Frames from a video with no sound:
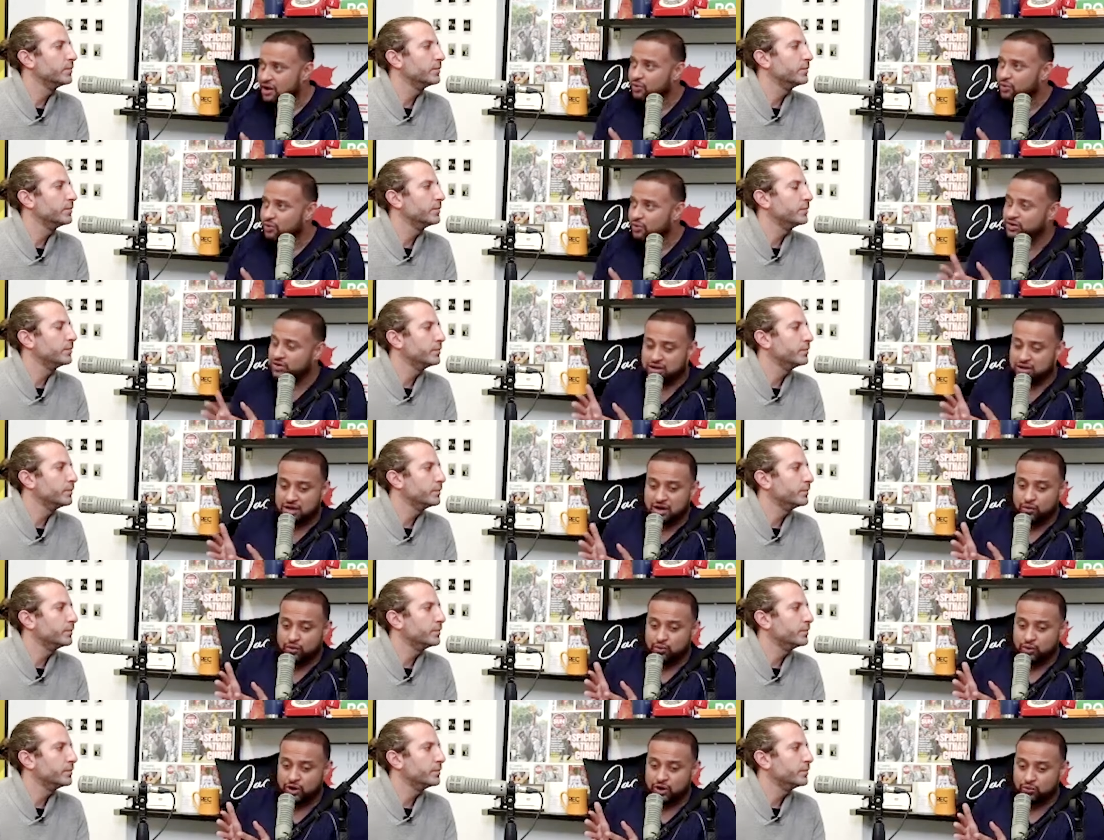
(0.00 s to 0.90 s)
Speaker 1: where the
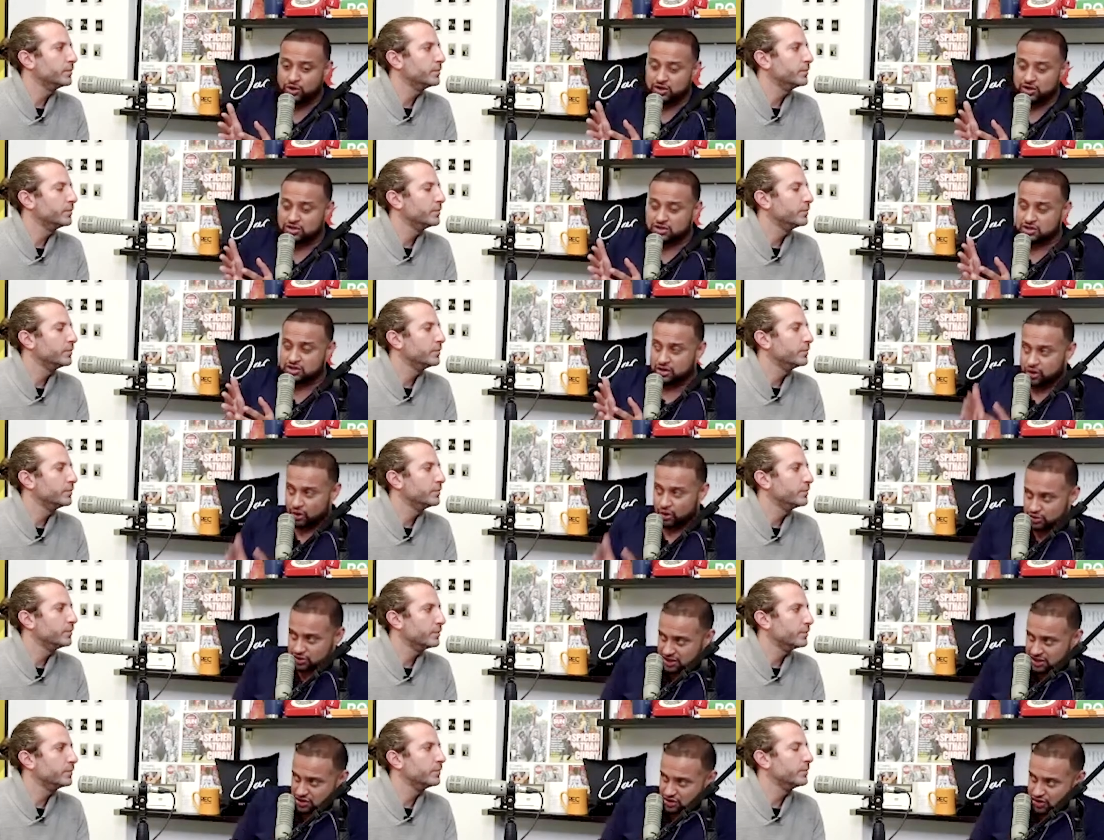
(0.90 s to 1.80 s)
where, where it's
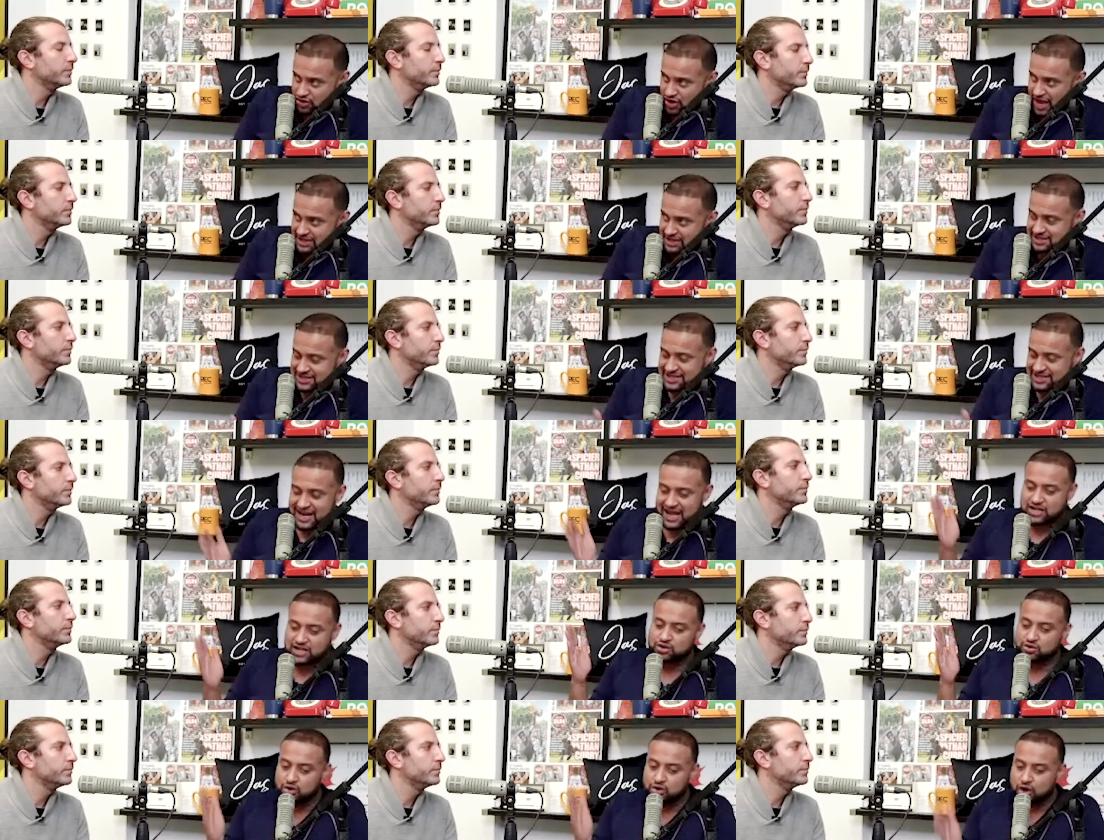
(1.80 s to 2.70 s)
close to transit
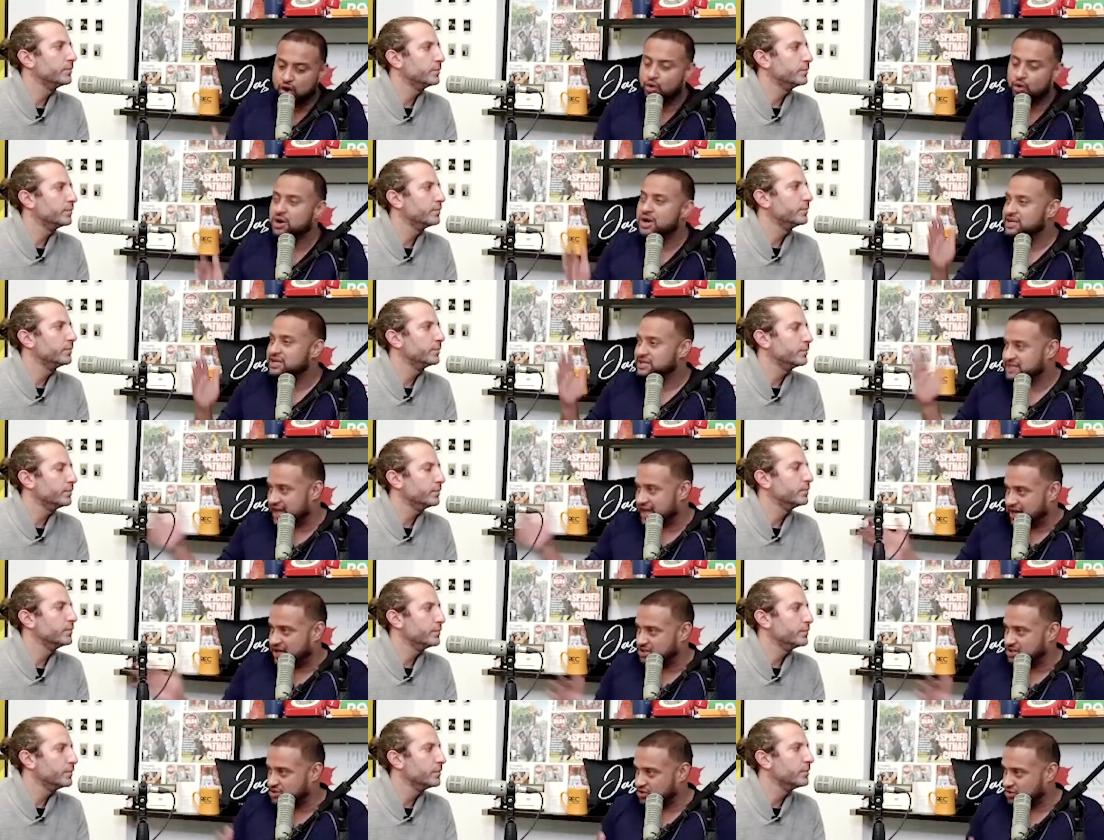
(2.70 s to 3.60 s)
and you know
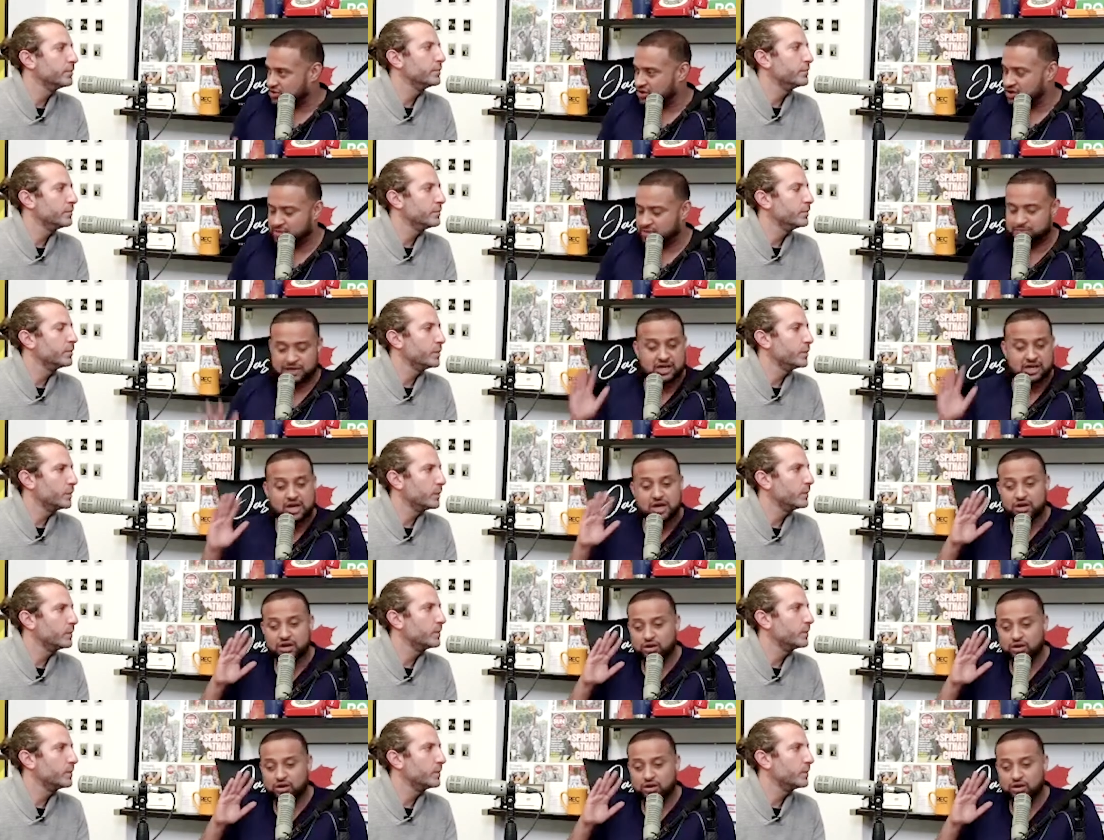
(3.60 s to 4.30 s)
tenants are going to be